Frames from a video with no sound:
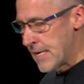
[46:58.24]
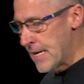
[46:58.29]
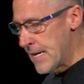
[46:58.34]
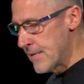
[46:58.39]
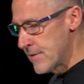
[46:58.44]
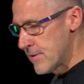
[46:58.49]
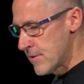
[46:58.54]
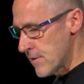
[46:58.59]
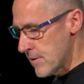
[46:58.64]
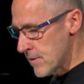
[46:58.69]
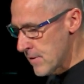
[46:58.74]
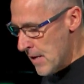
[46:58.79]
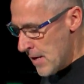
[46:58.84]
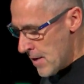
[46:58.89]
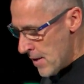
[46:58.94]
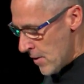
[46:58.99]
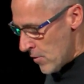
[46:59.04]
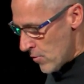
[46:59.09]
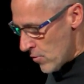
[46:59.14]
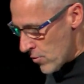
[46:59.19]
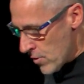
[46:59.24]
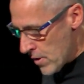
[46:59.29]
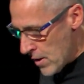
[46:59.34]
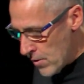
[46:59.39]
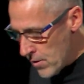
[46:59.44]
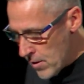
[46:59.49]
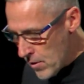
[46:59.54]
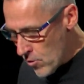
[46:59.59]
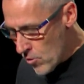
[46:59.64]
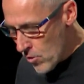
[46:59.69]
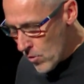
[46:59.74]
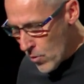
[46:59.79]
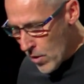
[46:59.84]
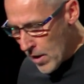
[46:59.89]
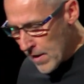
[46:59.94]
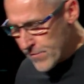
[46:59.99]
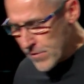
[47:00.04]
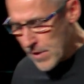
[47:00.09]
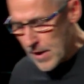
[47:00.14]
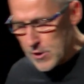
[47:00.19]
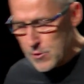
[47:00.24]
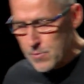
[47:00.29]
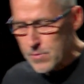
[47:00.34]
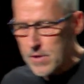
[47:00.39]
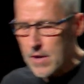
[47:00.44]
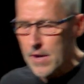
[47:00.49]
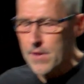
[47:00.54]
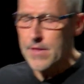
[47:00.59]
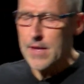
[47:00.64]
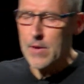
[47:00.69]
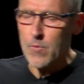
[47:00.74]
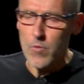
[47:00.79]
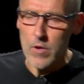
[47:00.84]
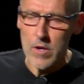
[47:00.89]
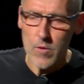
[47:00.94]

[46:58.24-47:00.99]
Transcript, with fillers: kids, and, or, or, our wives or husbands, and then